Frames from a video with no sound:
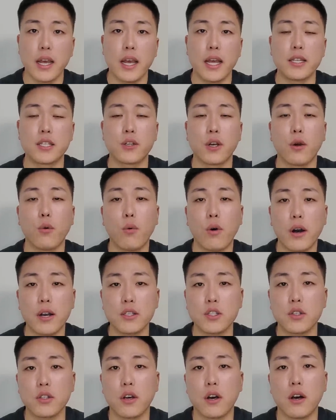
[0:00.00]
And so I
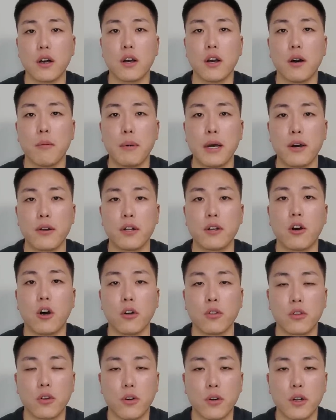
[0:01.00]
wanted to talk about an
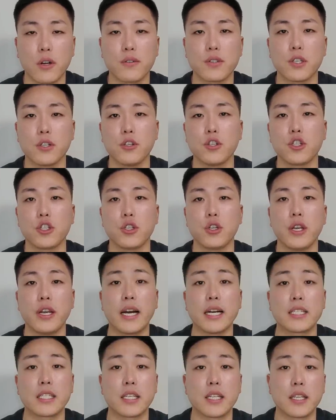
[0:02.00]
alternative solution you
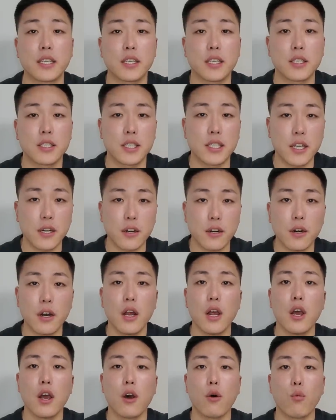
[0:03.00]
guys can consider,